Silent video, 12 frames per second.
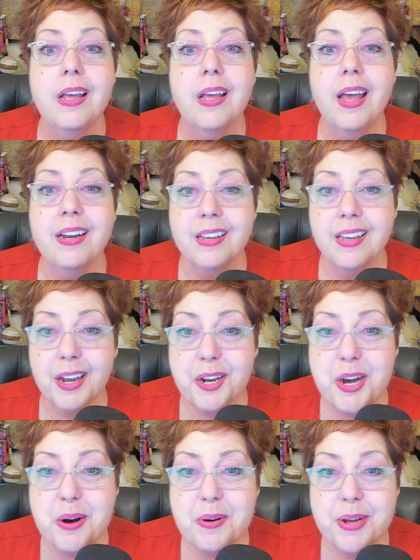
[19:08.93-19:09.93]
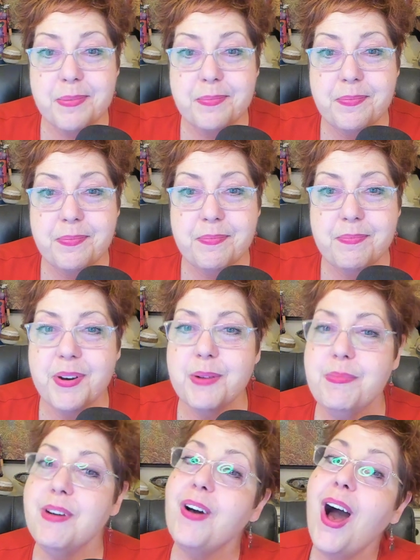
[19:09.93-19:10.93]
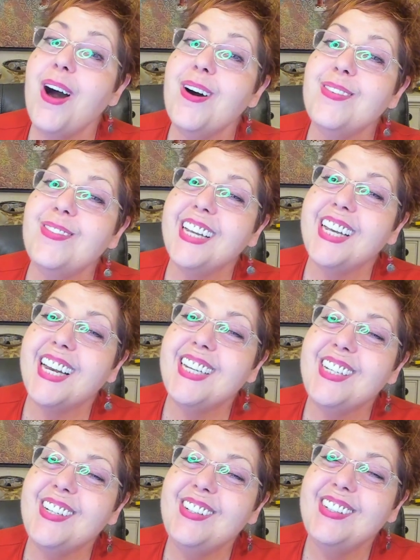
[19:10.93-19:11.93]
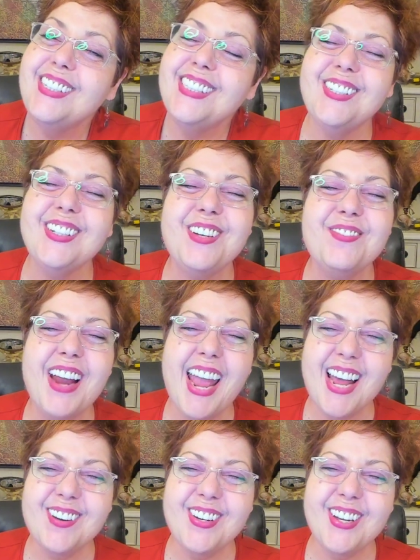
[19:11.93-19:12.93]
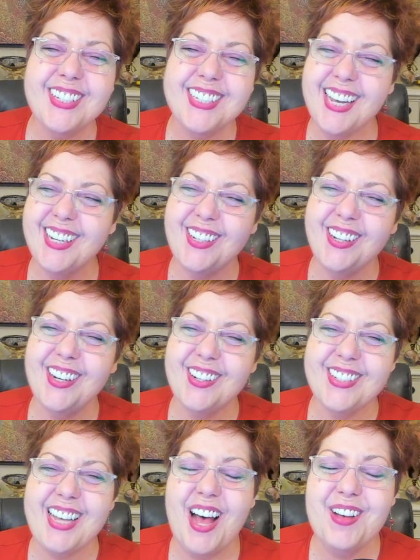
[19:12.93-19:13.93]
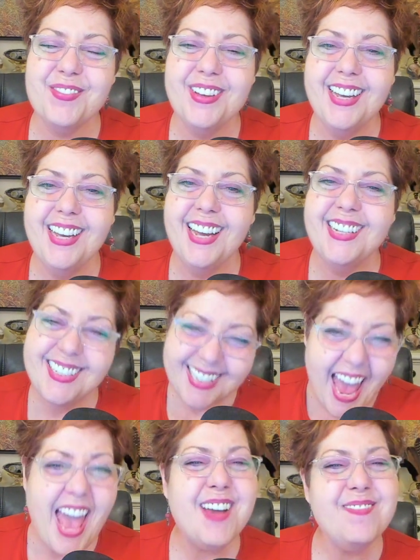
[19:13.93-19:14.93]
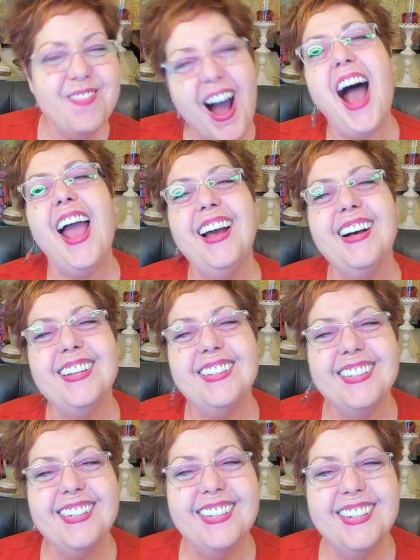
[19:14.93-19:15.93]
and get going. But above all, what do you got to do? Do good for animals, including yourself, and stay wild.